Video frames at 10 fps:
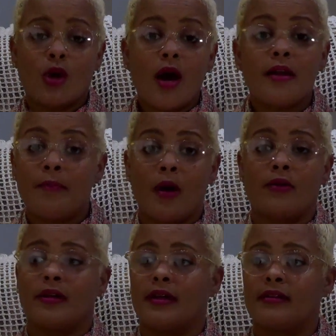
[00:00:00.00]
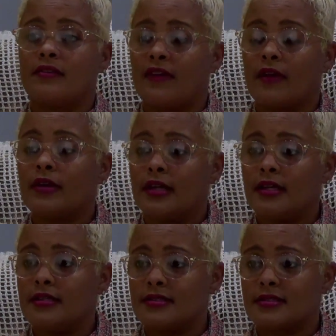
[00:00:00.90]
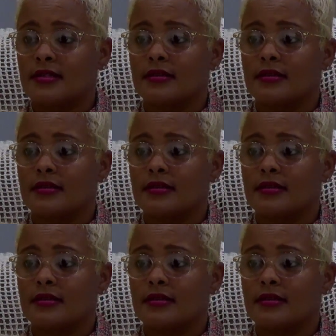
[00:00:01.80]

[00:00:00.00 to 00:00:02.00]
Having a thought of suicide is a mental.